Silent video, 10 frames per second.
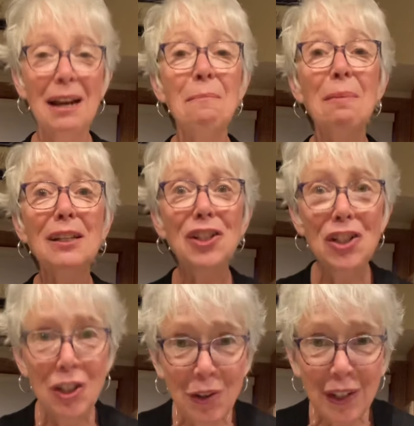but
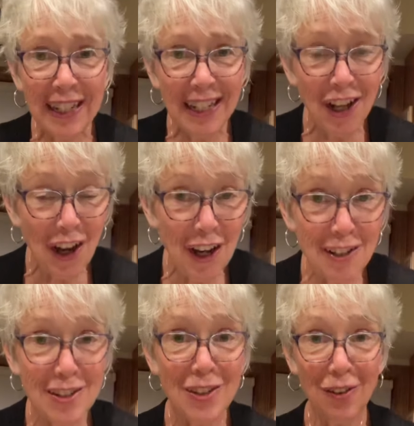you can
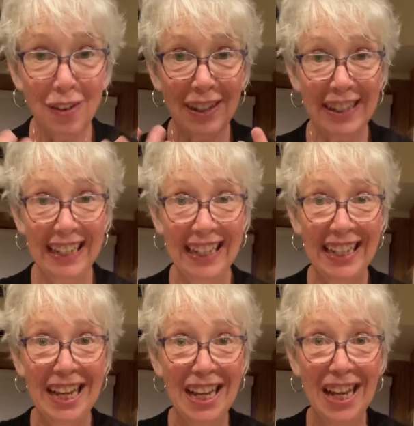also
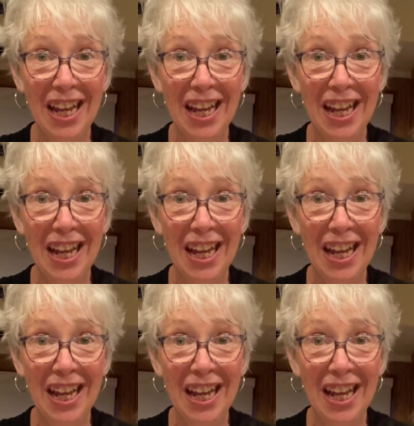clean